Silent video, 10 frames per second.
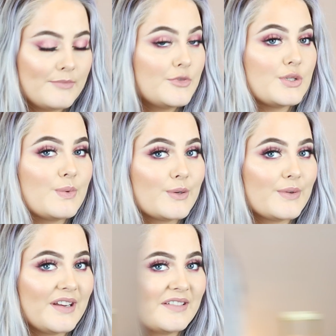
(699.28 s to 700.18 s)
Just
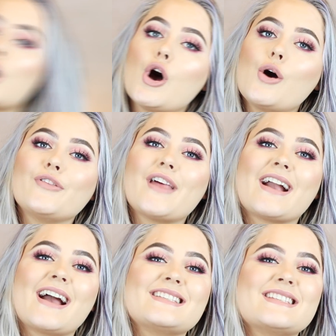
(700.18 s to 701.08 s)
wondering. So
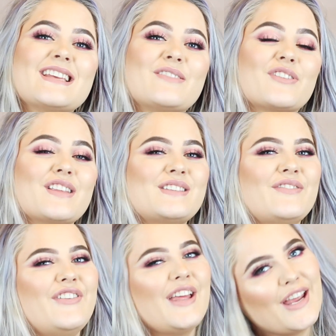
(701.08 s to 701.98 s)
that, guys, is it for this
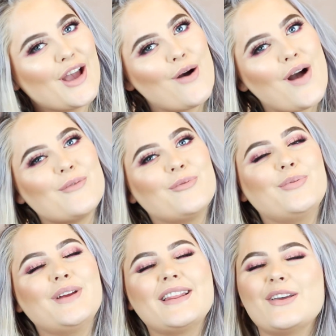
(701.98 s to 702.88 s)
video. I
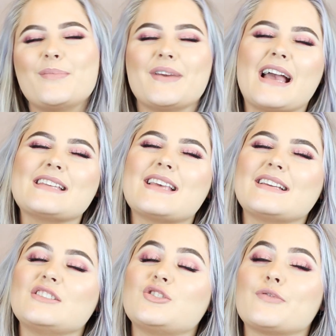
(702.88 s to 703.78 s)
really hope you guys
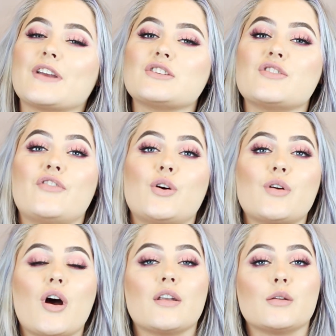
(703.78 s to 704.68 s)
liked it. Don't forget to
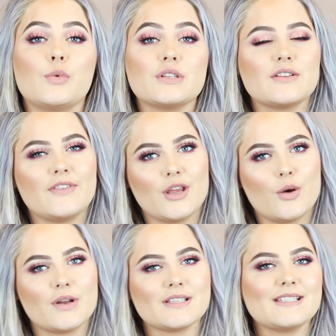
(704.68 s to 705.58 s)
vote on which video
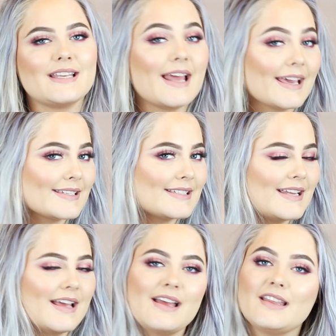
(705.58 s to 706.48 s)
you want to see
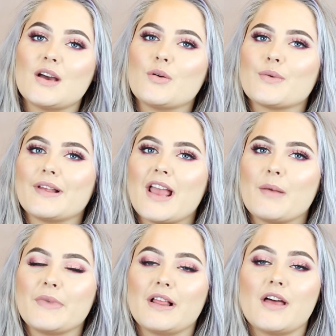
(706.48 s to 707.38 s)
next. That will really
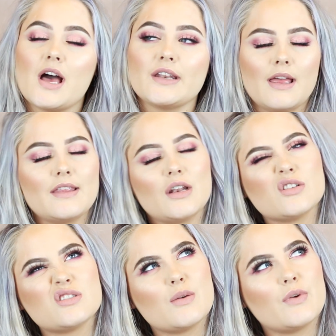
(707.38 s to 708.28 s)
help me a lot, and then
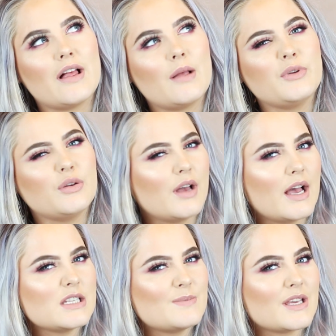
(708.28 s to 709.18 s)
also it will help you
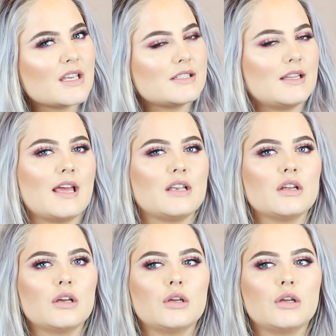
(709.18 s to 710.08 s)
guys because
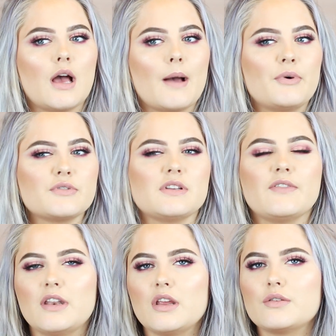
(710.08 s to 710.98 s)
then I'm posting
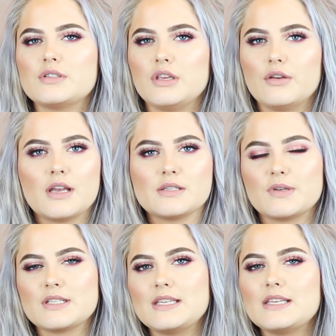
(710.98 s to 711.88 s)
videos that you guys
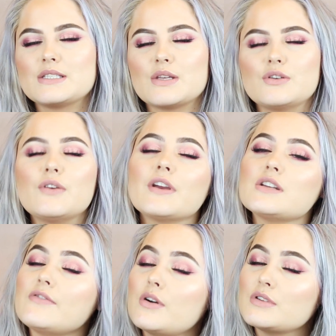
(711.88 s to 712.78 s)
want to see. So don't
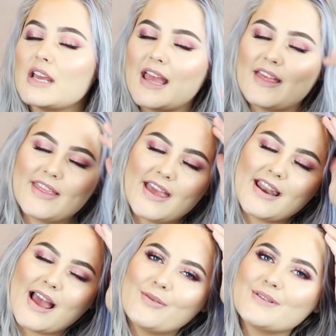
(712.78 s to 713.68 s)
forget to vote, and
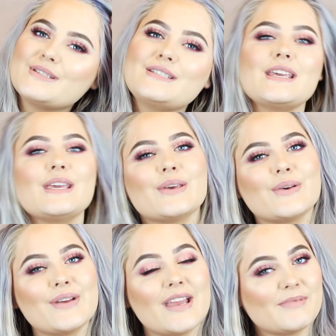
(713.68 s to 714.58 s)
then I will see
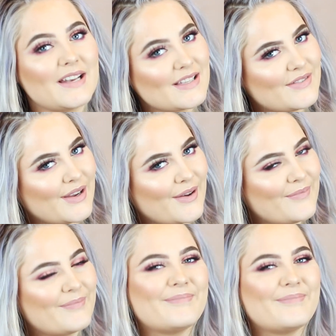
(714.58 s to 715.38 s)
you in my next video.